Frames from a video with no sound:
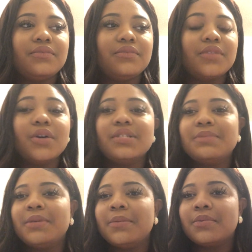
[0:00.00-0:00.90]
those
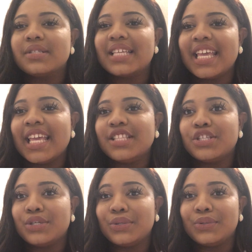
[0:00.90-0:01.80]
people tend
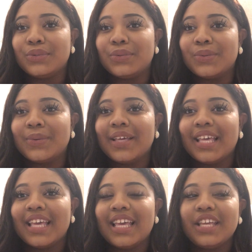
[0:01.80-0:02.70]
to,
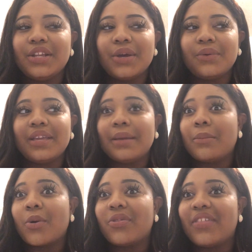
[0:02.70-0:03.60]
you know, get
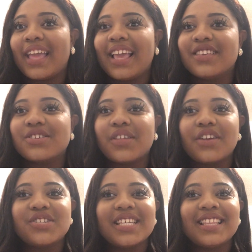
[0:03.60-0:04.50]
more things, or
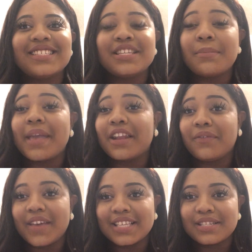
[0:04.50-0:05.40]
they tend to
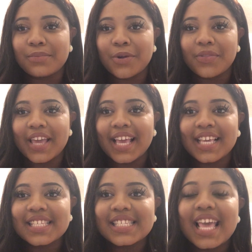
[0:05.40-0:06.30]
manifest more
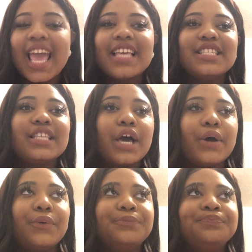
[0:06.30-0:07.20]
things.
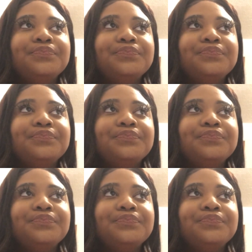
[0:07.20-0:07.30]
So